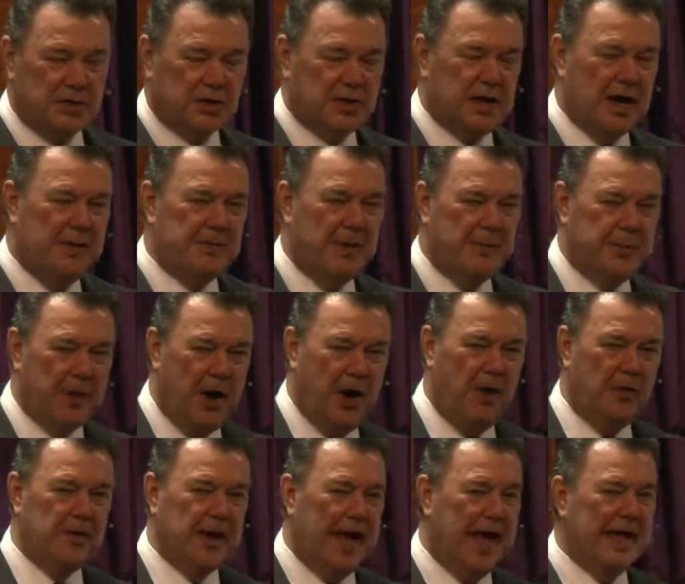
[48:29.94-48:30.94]
come
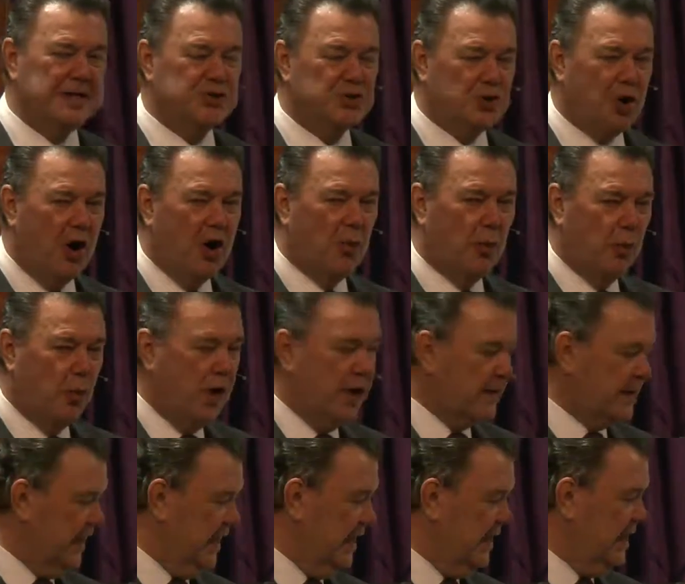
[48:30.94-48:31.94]
upon and start
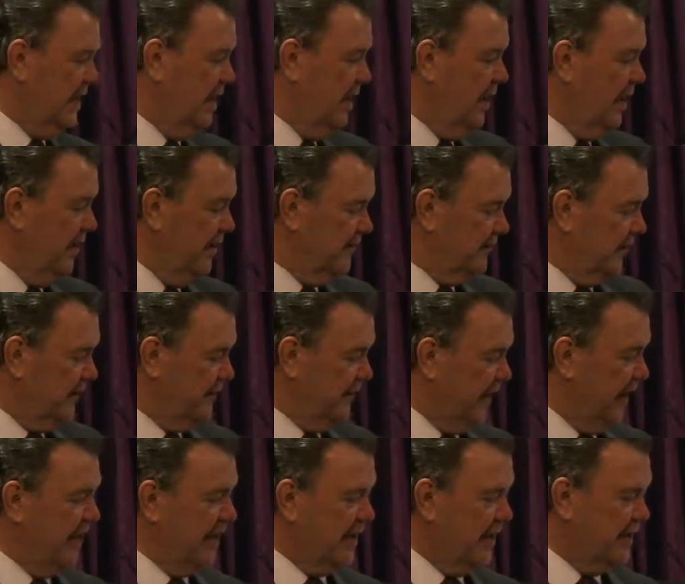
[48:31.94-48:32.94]
working
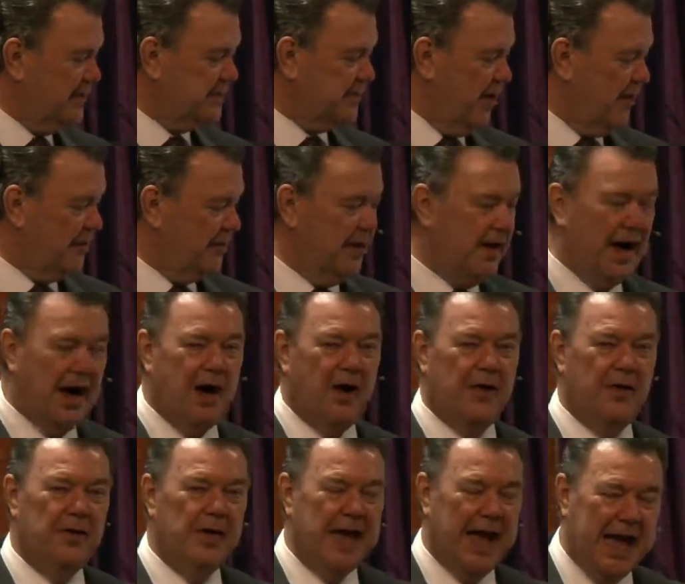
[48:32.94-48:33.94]
fulfilling his own
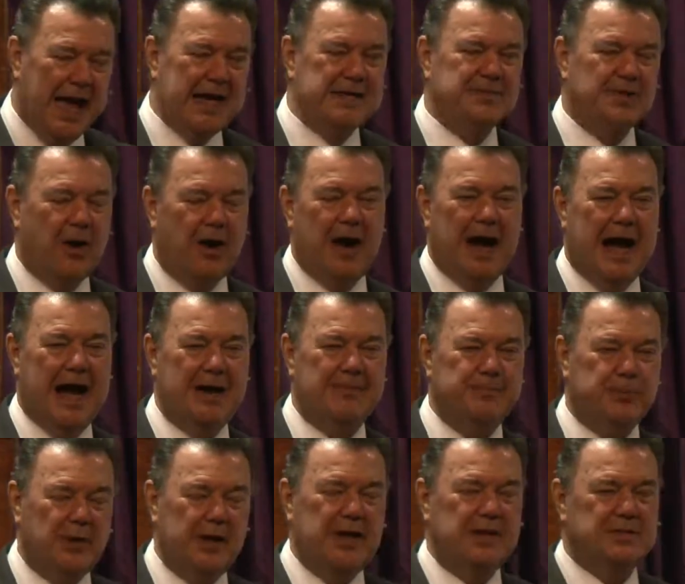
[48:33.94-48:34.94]
law as our high
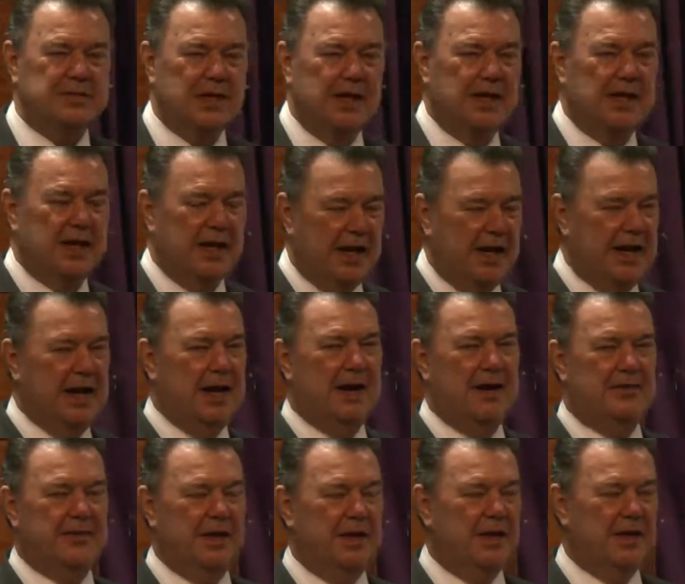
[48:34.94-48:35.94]
priest
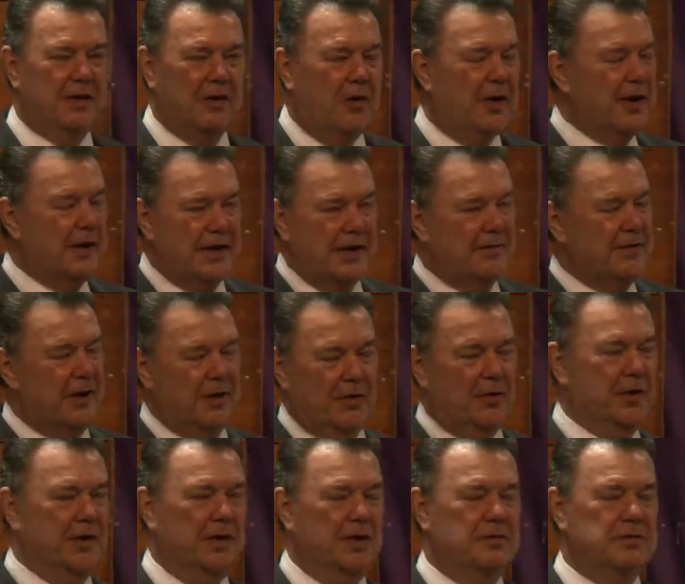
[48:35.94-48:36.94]
in the anointing of the
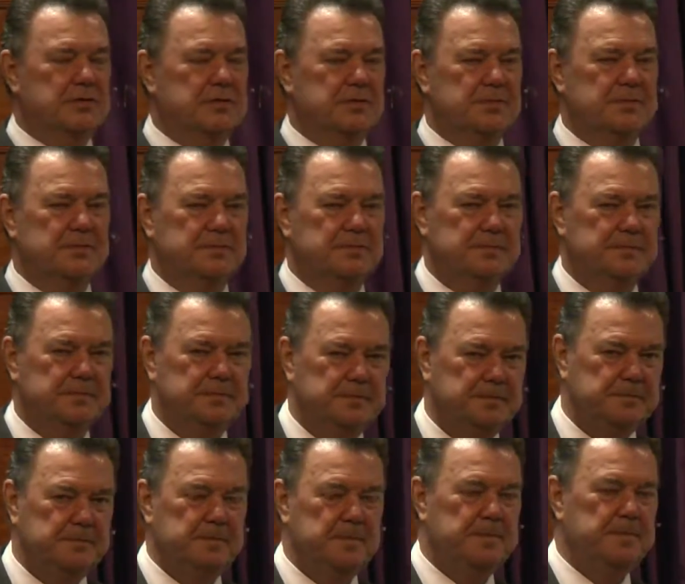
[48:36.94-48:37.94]
Holy Ghost.
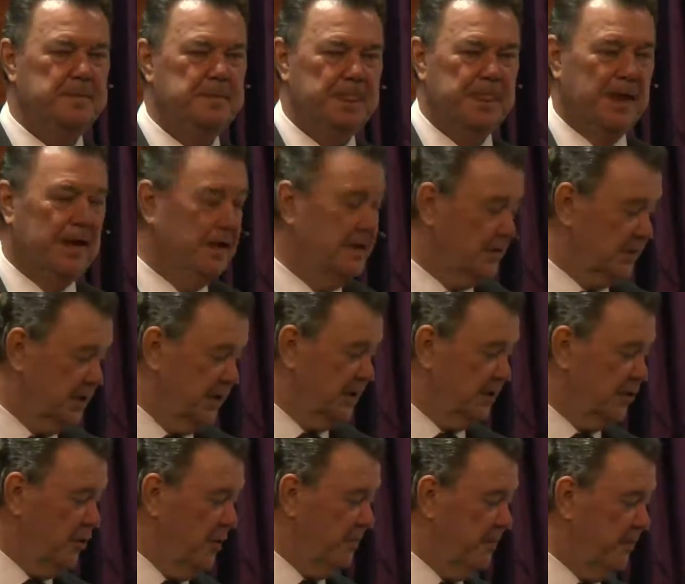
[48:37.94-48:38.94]
Couldn't
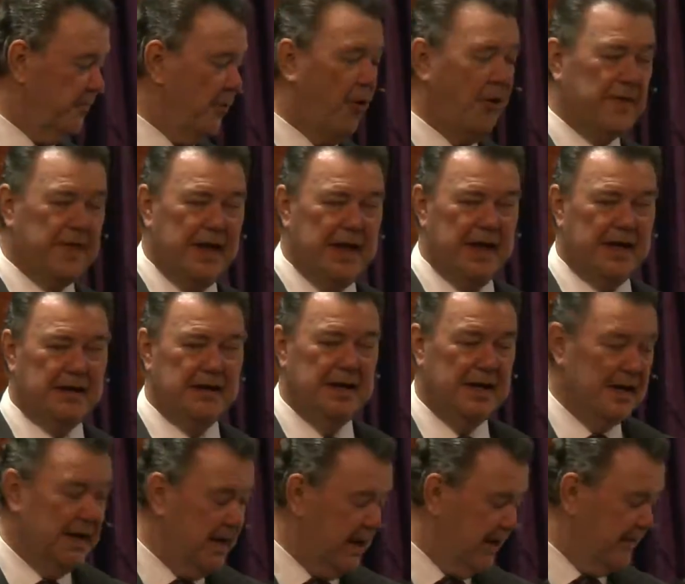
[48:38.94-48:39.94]
do it before then.
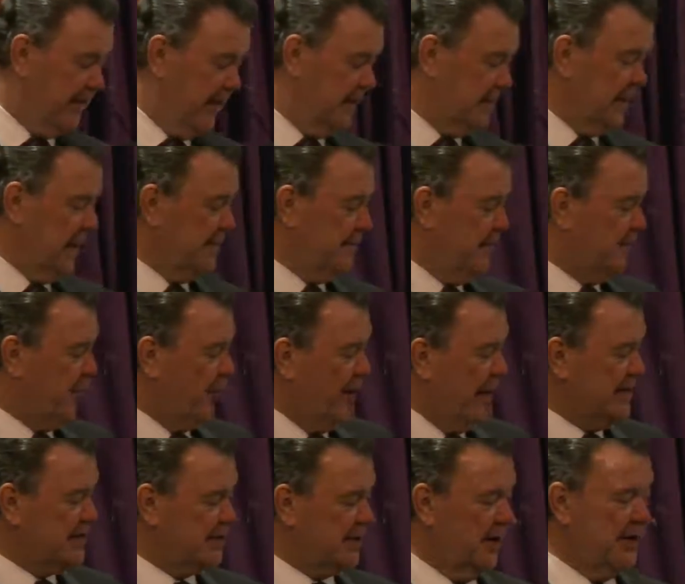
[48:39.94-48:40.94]
If he'd done it before
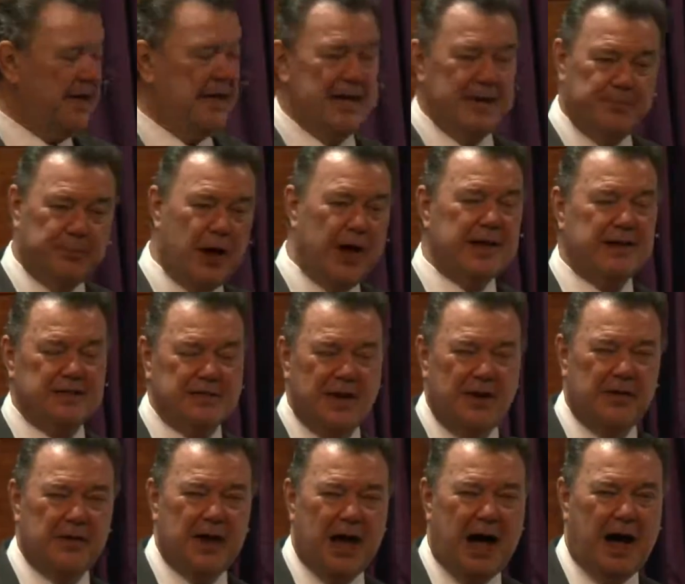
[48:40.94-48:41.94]
age 30, he'd break his
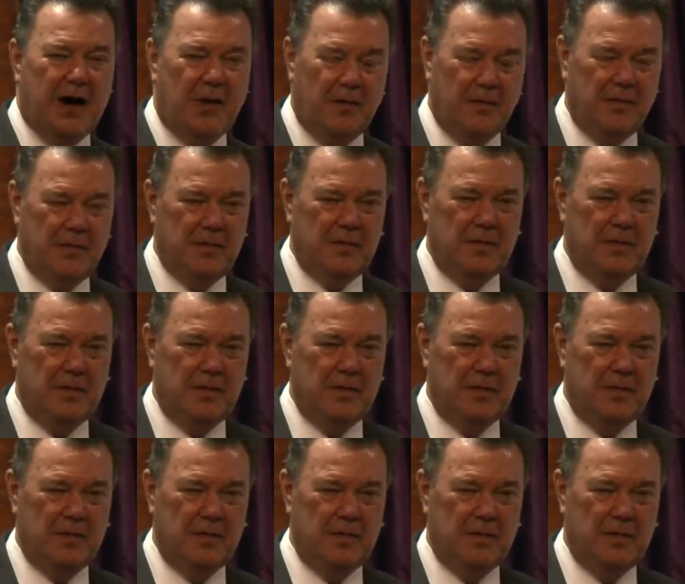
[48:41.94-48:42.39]
own law.